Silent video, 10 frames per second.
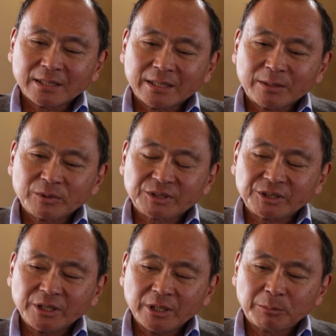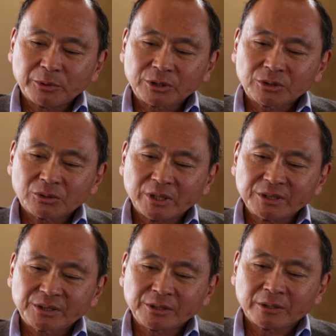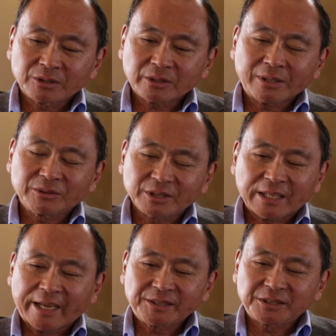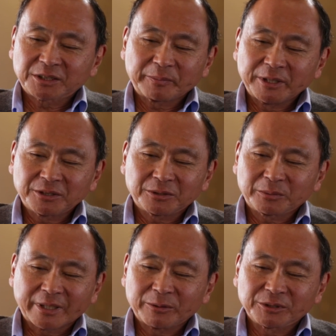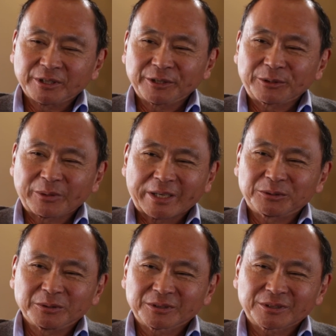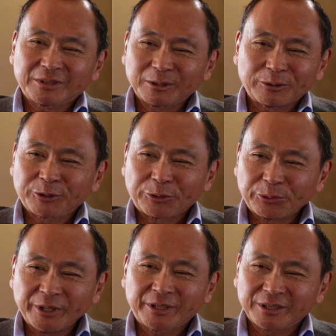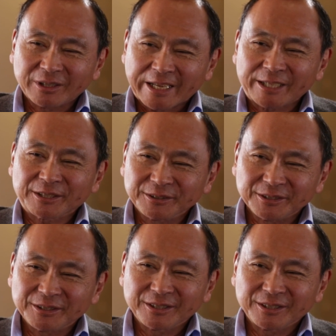It was a deliberate choice. So I was a classics major when I was an undergraduate, so I learned Greek and Latin,